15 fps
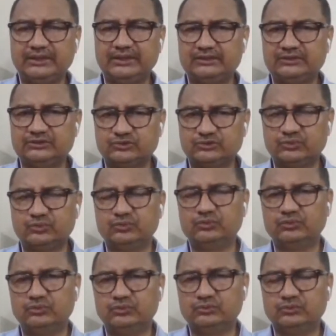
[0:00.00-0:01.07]
and so
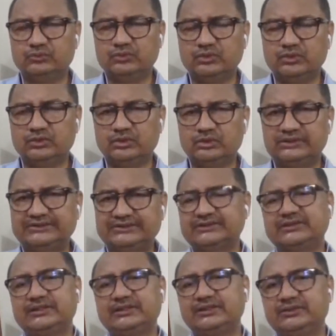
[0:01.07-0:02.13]
uh, this
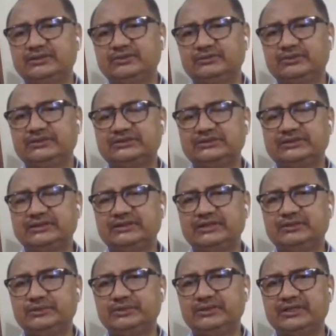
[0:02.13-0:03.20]
is another you can say
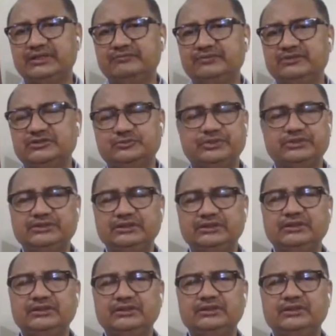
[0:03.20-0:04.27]
thing we are having
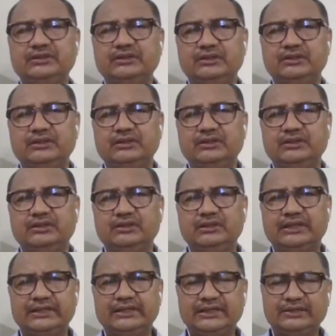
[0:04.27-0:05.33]
especially uh,
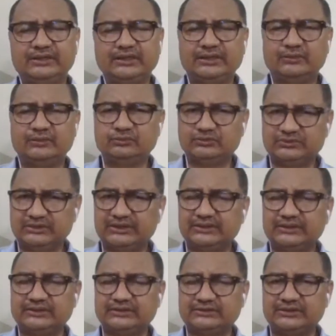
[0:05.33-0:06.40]
I, I, I won't say
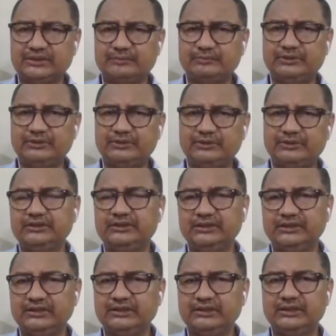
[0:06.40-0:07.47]
that is happening
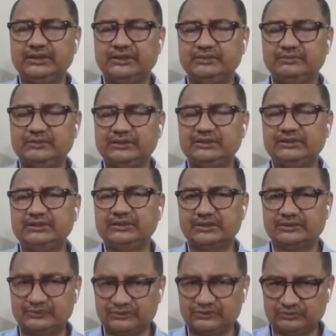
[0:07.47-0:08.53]
only in india in many
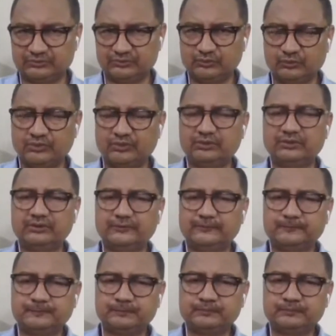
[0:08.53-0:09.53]
other countries of the world